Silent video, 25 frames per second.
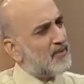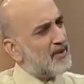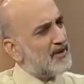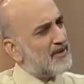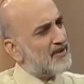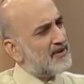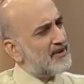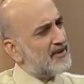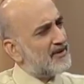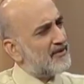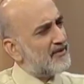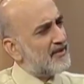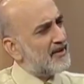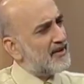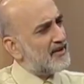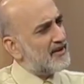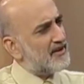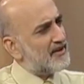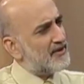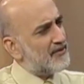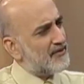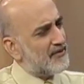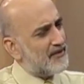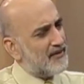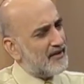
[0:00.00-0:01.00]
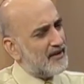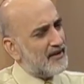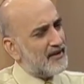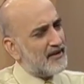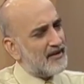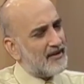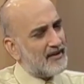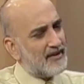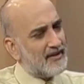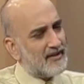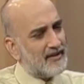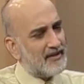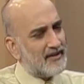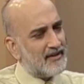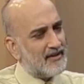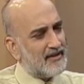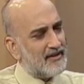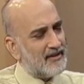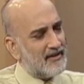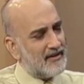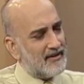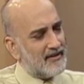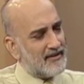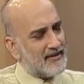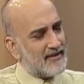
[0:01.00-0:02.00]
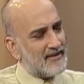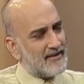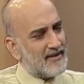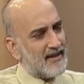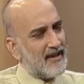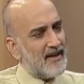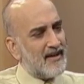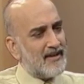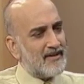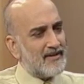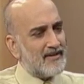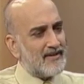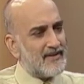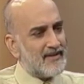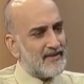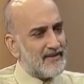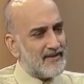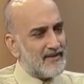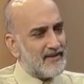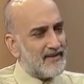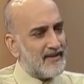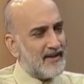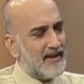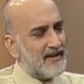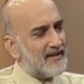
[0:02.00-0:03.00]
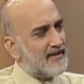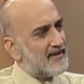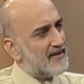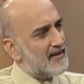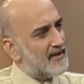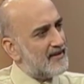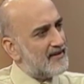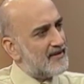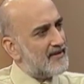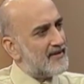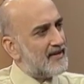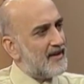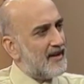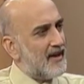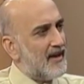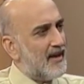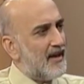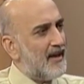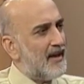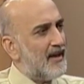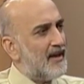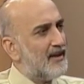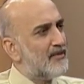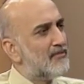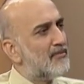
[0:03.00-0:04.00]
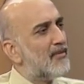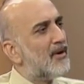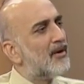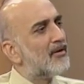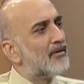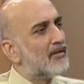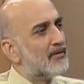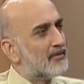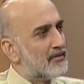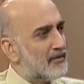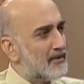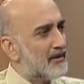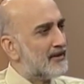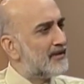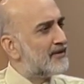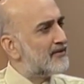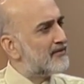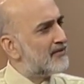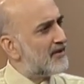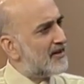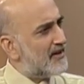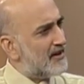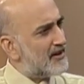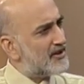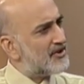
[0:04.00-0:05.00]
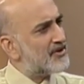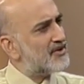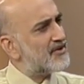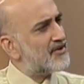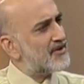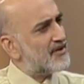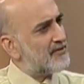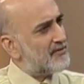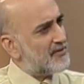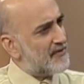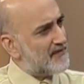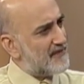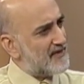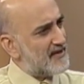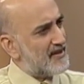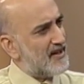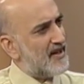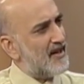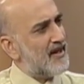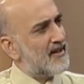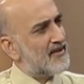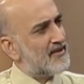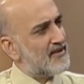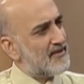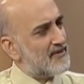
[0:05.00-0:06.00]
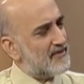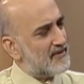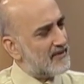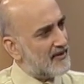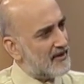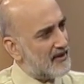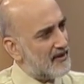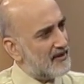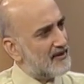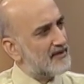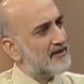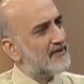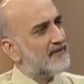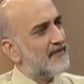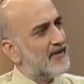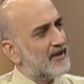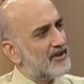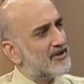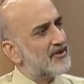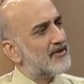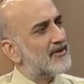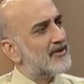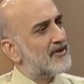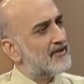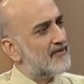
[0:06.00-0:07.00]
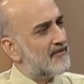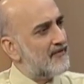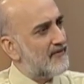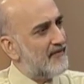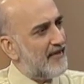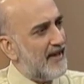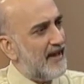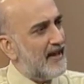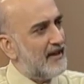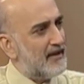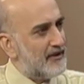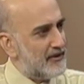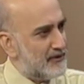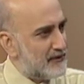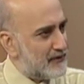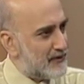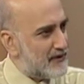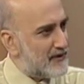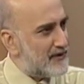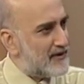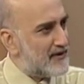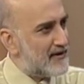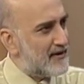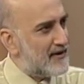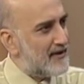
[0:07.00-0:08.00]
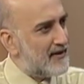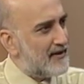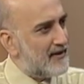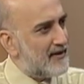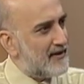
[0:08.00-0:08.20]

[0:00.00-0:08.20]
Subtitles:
what degree do you think science is in that sense amoral, and the relationship of science to the cultivation of values?